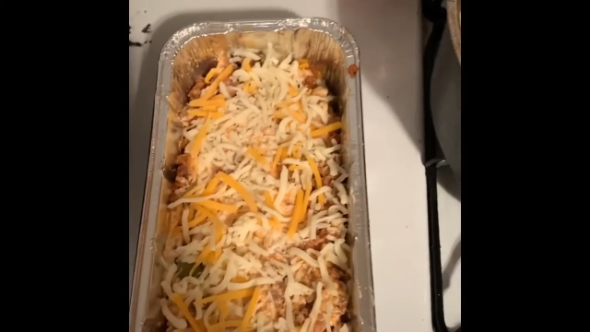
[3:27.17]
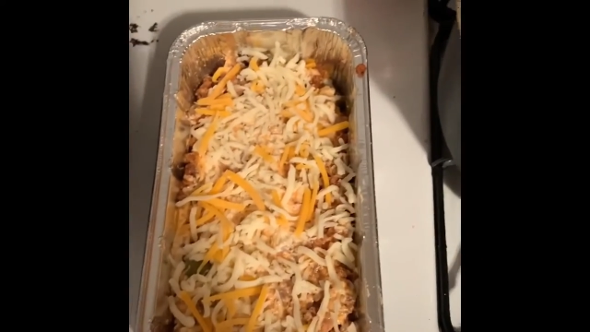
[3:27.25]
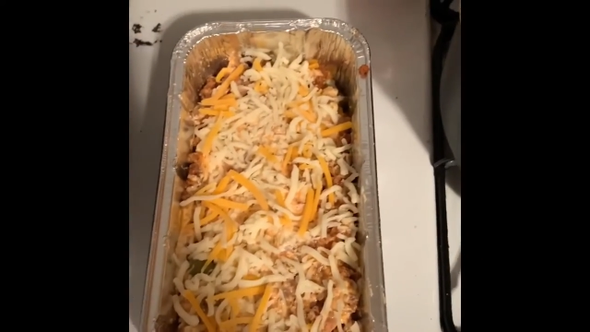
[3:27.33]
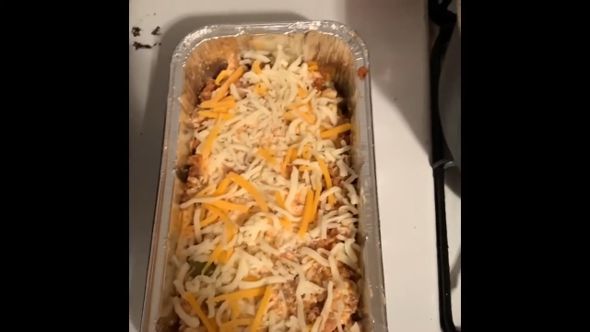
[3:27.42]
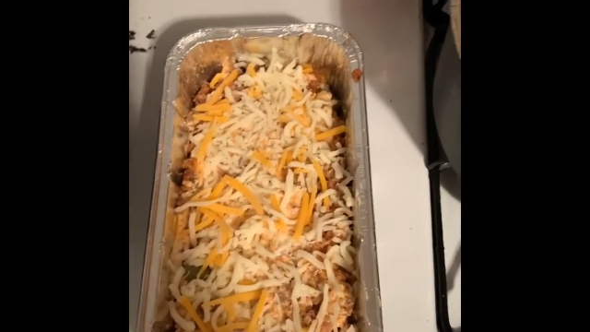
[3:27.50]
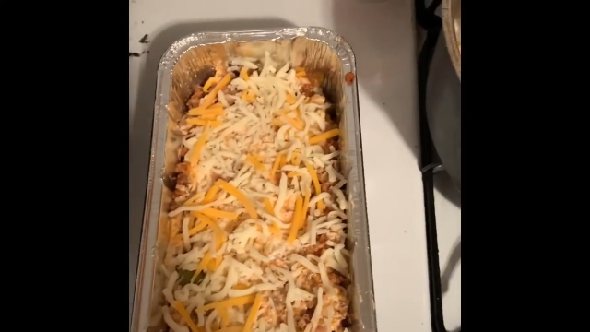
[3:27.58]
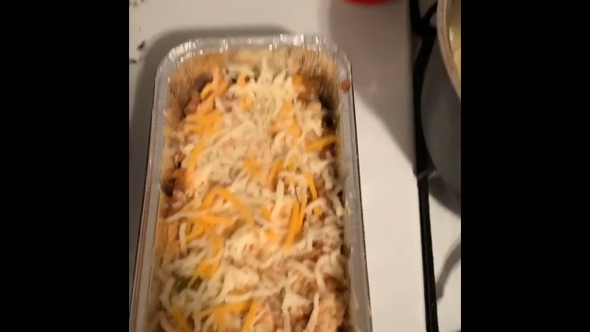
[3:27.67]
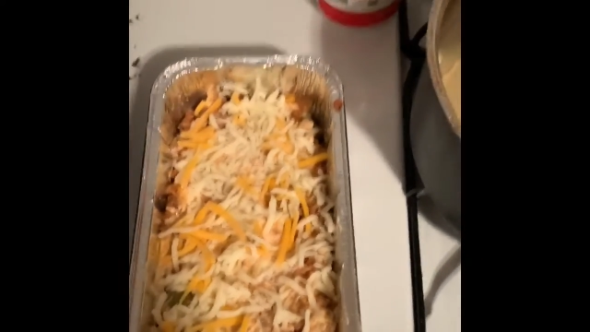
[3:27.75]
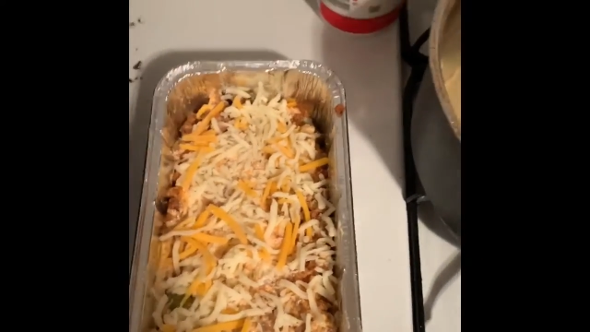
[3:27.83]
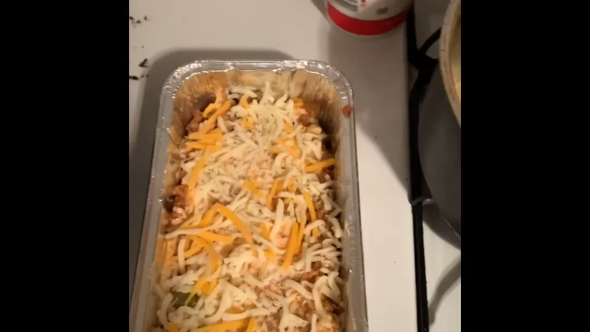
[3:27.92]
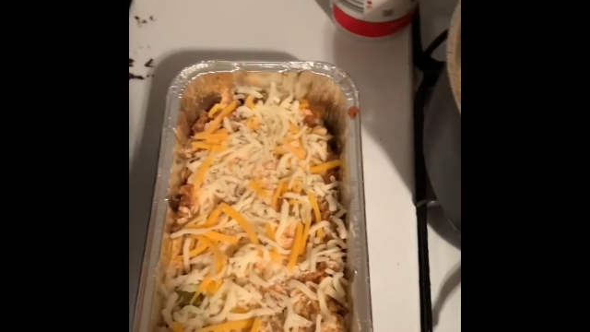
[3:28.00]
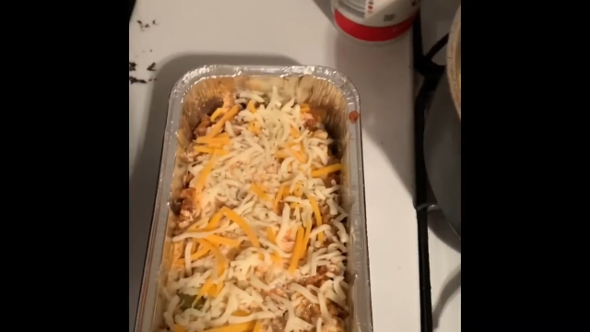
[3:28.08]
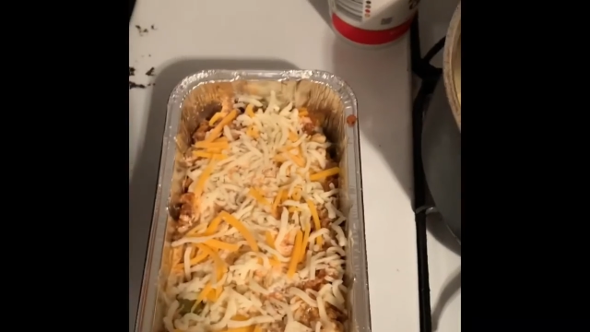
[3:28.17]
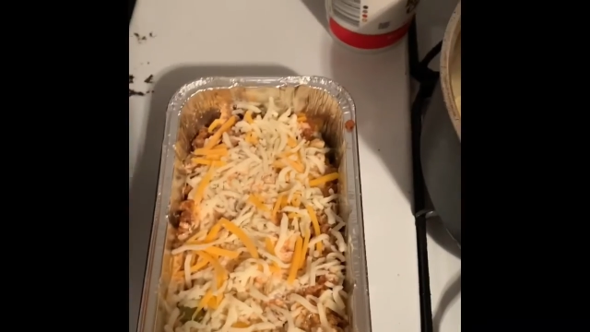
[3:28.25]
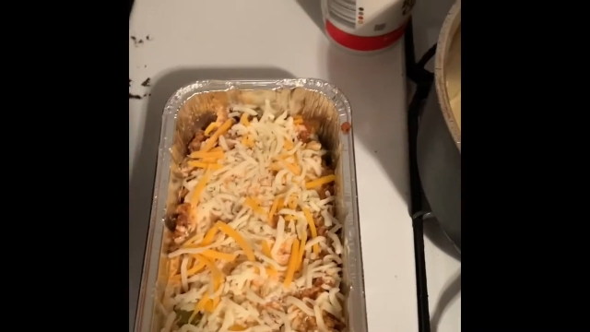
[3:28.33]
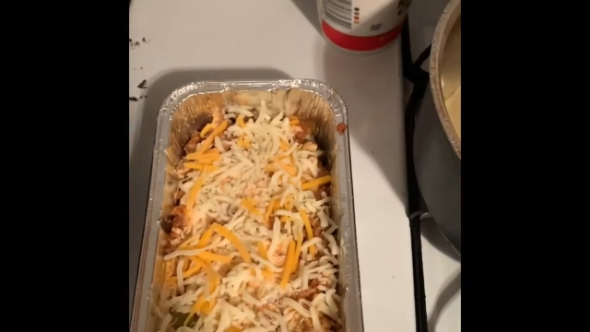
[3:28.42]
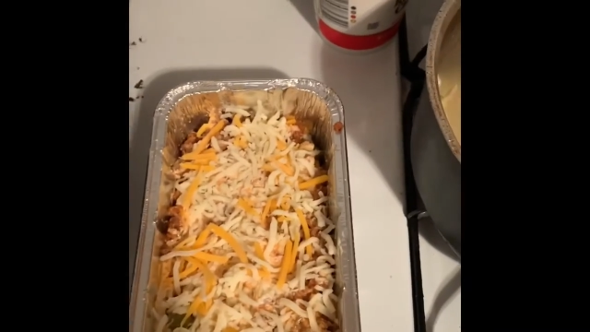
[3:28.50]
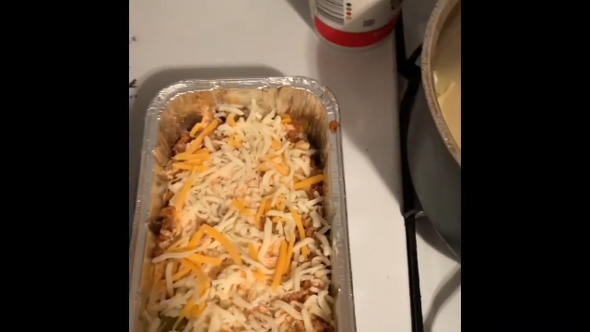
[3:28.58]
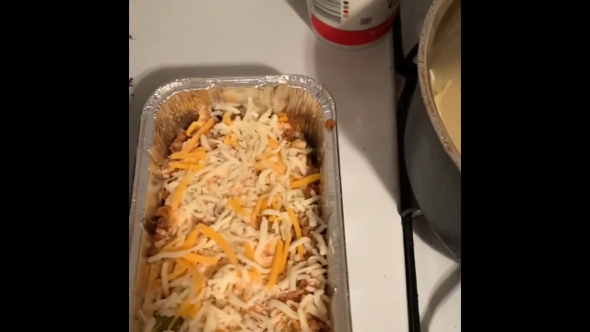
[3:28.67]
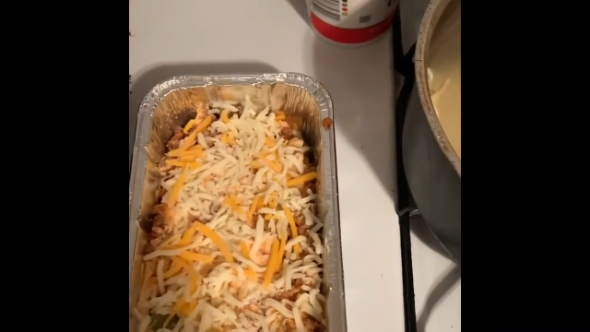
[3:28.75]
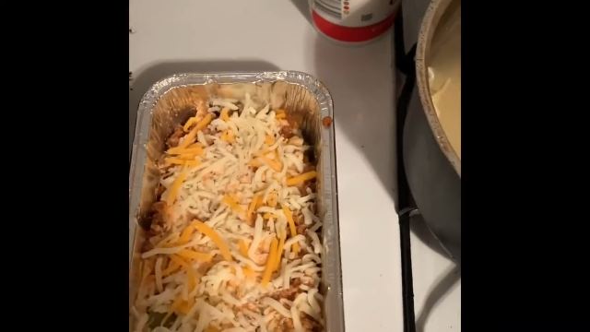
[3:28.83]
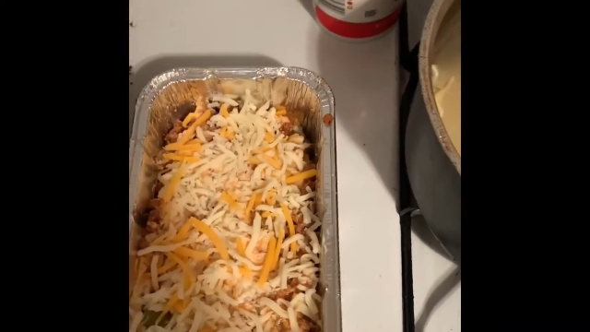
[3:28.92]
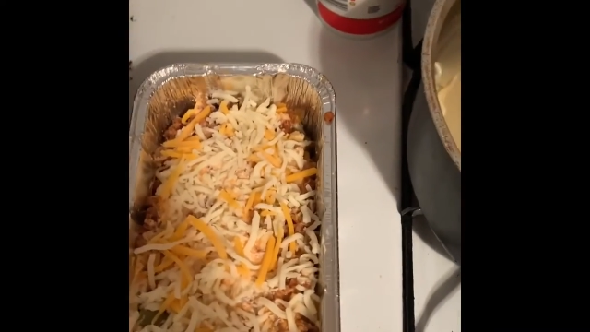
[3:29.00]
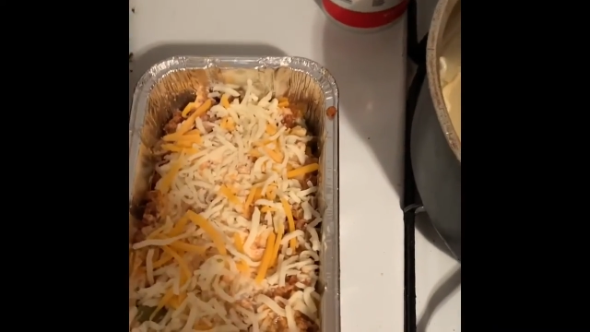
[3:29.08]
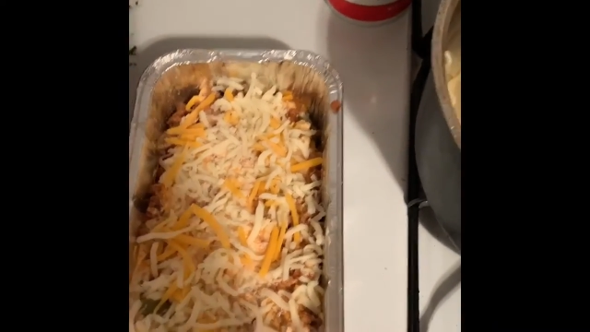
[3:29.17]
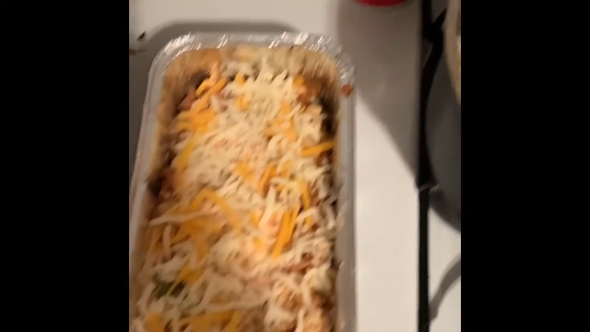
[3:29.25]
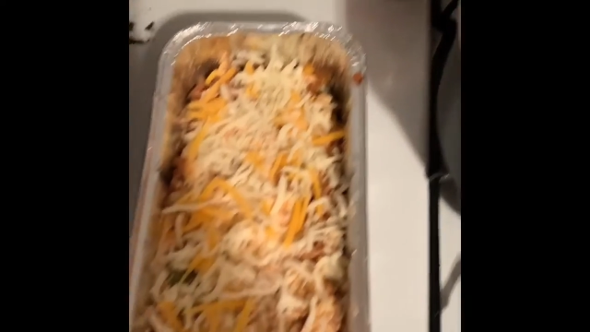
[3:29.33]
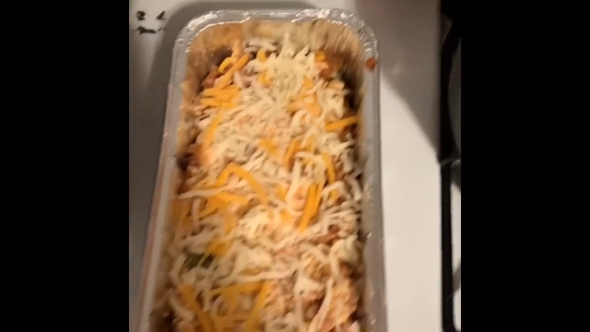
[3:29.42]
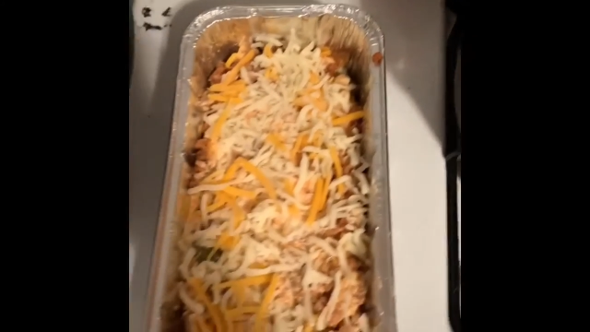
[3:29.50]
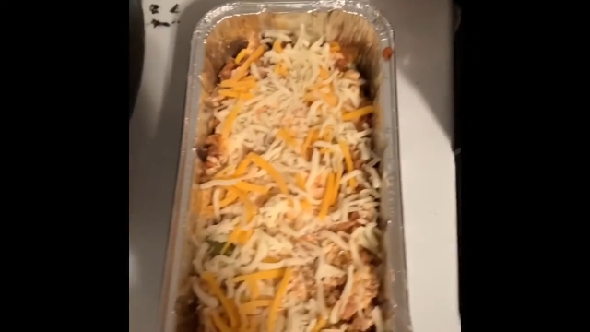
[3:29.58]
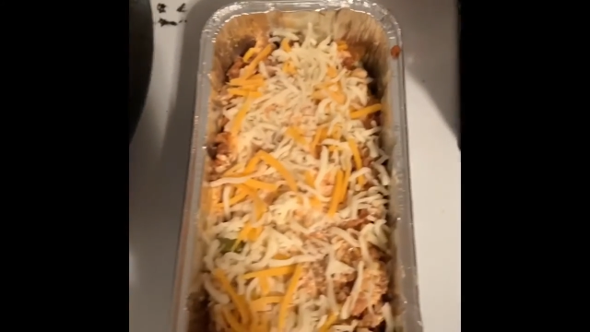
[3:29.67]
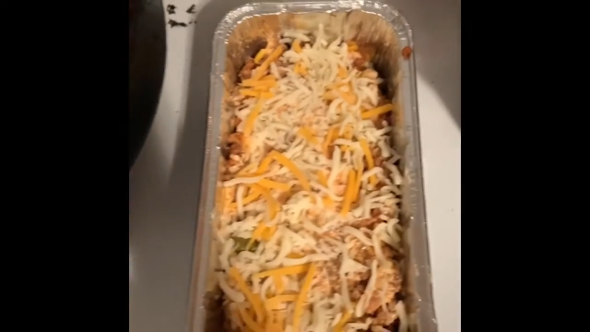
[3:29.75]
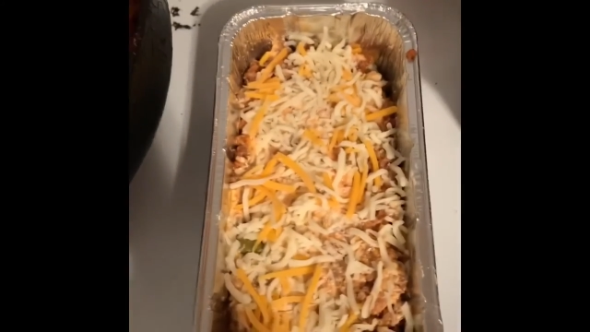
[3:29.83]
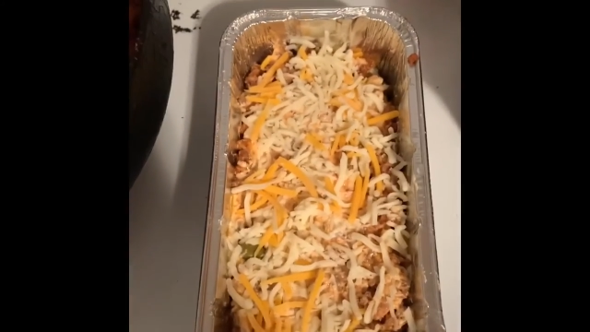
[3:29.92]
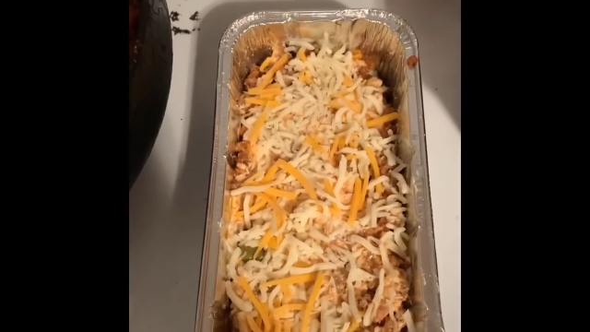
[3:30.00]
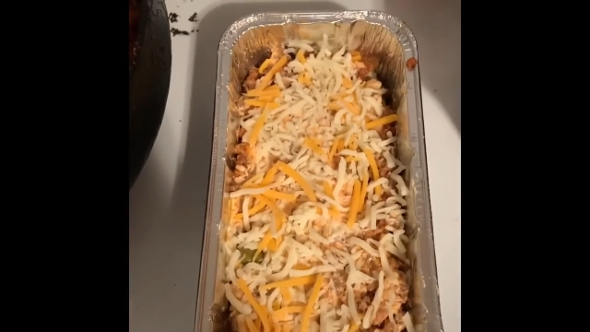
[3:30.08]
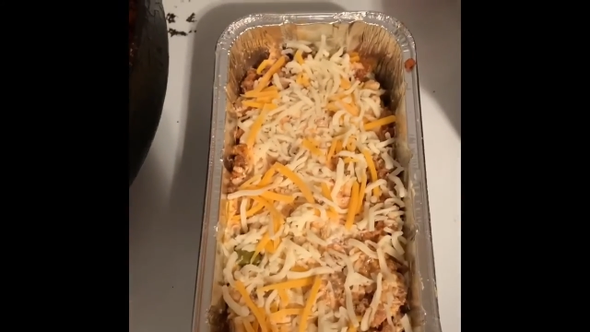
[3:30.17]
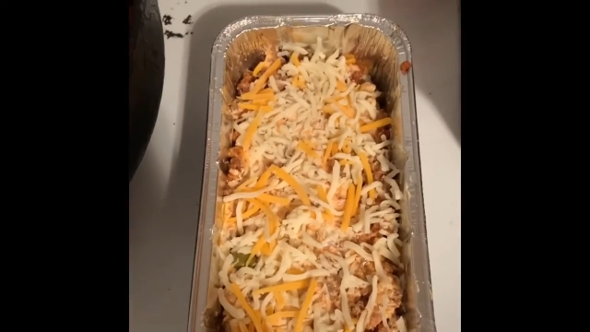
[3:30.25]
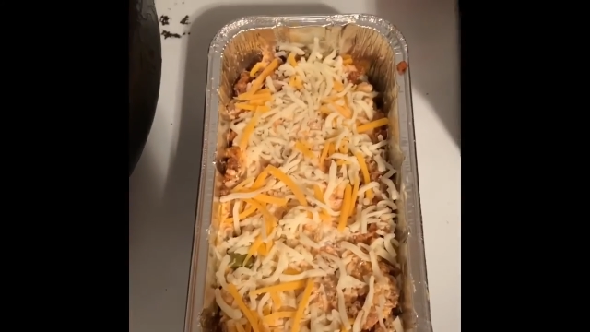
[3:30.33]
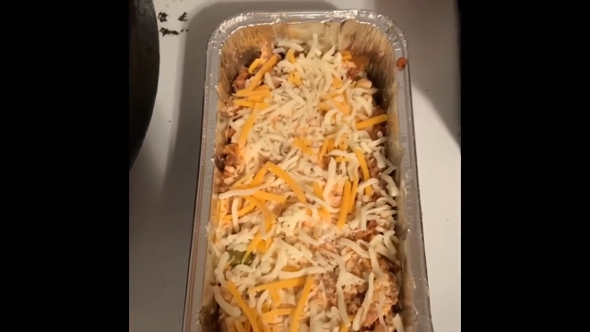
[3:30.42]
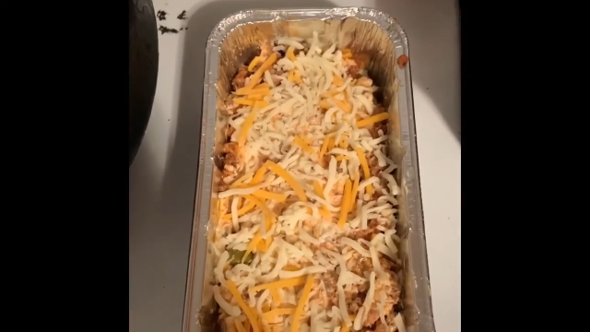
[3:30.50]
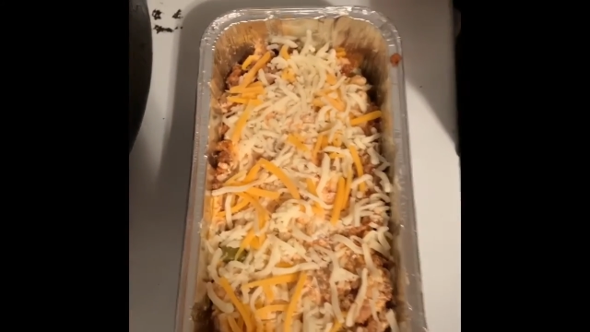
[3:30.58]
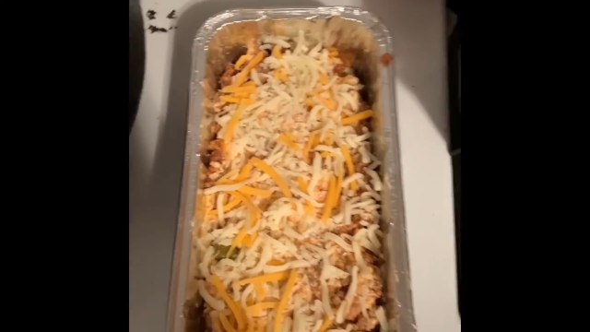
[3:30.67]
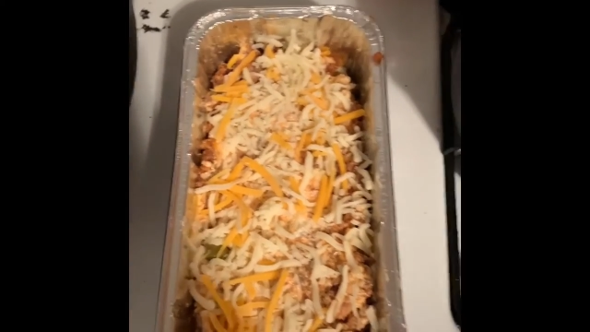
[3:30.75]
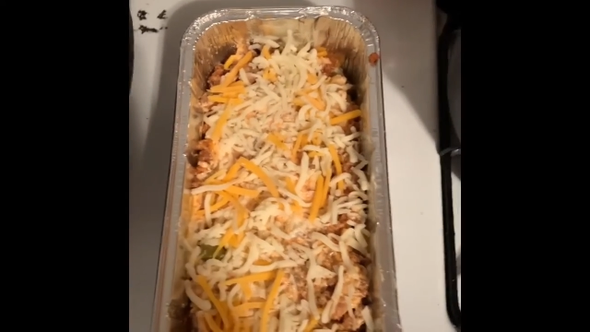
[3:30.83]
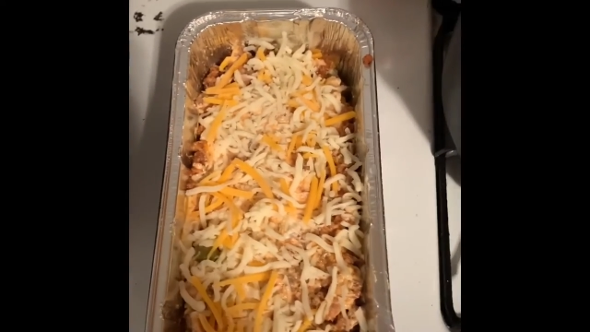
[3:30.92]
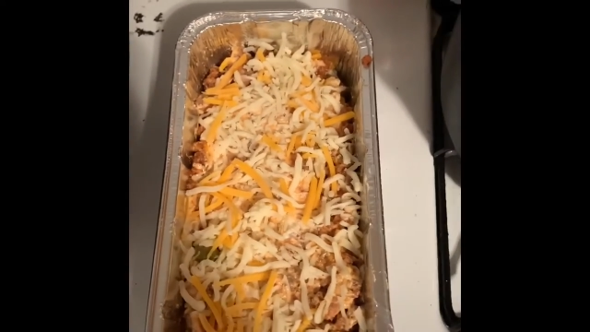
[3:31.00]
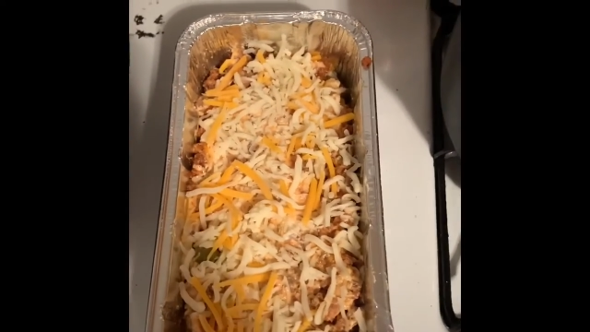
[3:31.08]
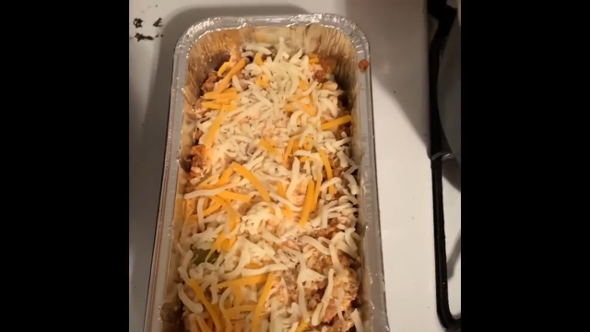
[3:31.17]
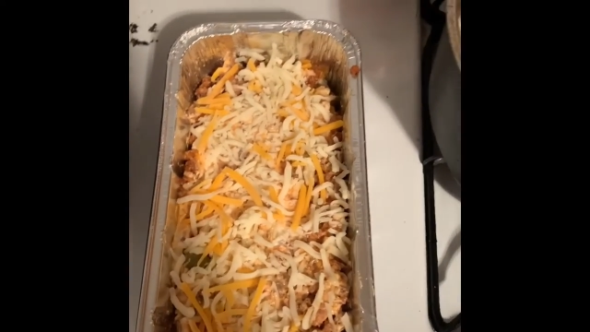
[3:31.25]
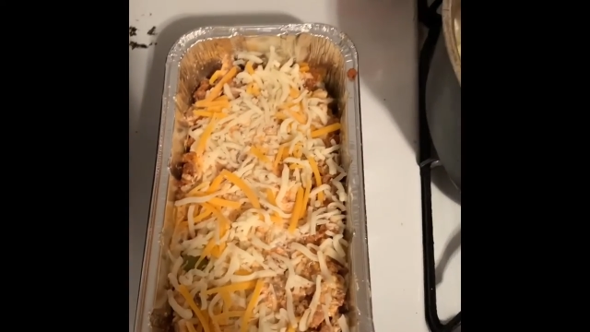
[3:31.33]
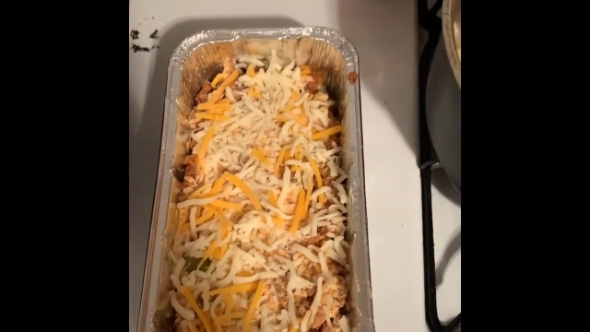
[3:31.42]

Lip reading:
[unreadable: no face in view]